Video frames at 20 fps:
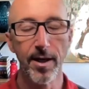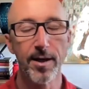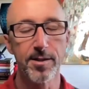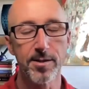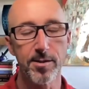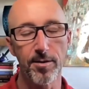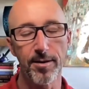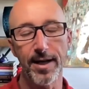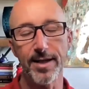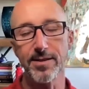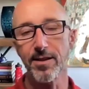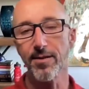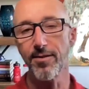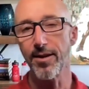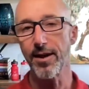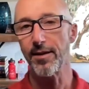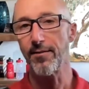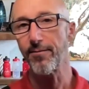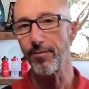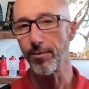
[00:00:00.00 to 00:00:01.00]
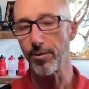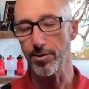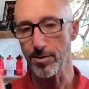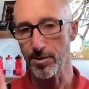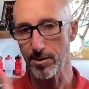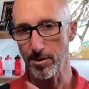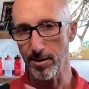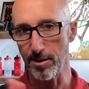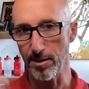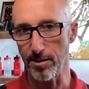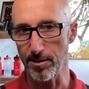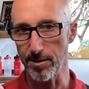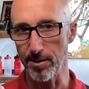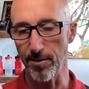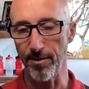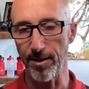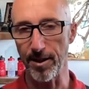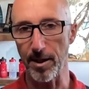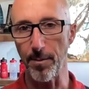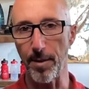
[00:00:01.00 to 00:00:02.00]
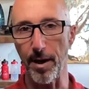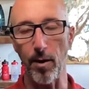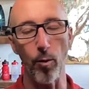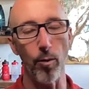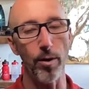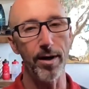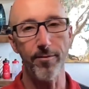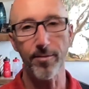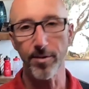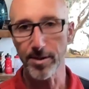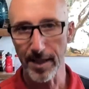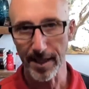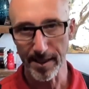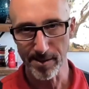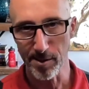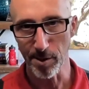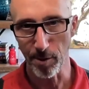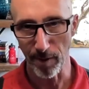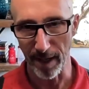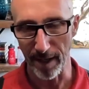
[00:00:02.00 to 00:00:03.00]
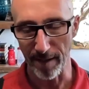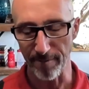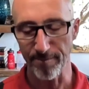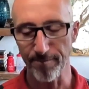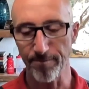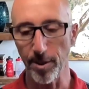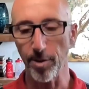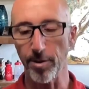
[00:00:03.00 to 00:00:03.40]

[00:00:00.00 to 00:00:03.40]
So that's the thing first to think about, whatever test you have.